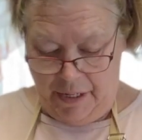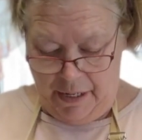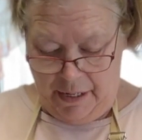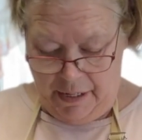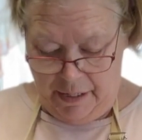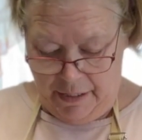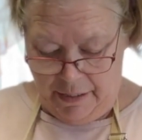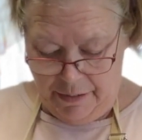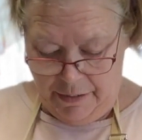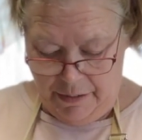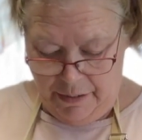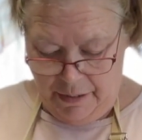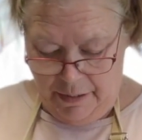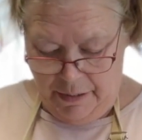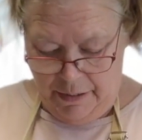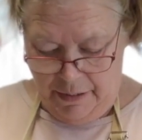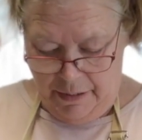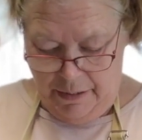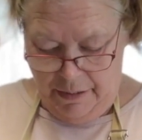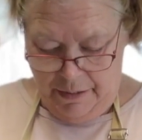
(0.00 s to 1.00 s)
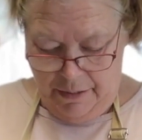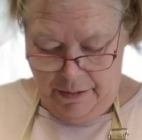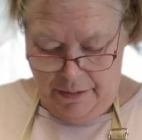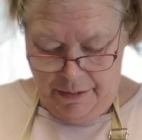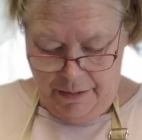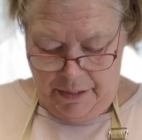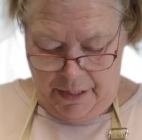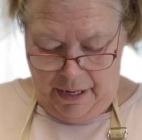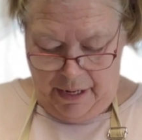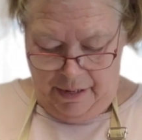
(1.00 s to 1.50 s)
and
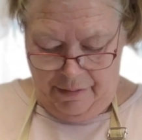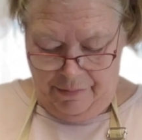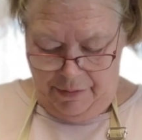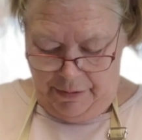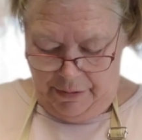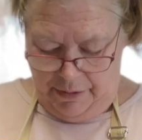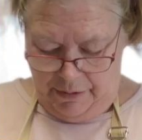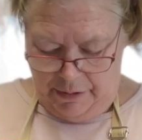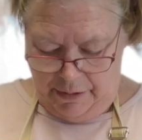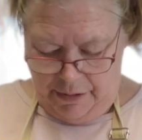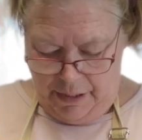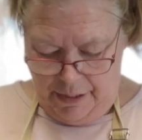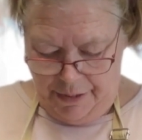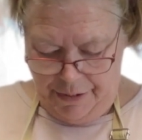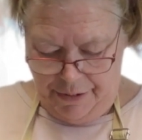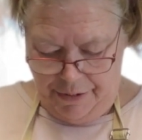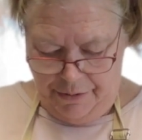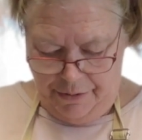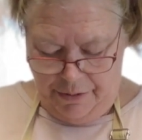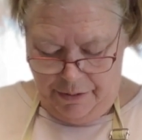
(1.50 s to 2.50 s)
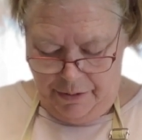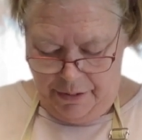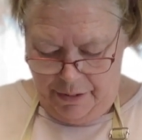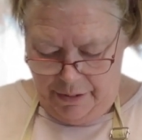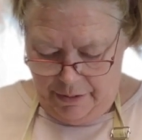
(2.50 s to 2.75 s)
to have a little custard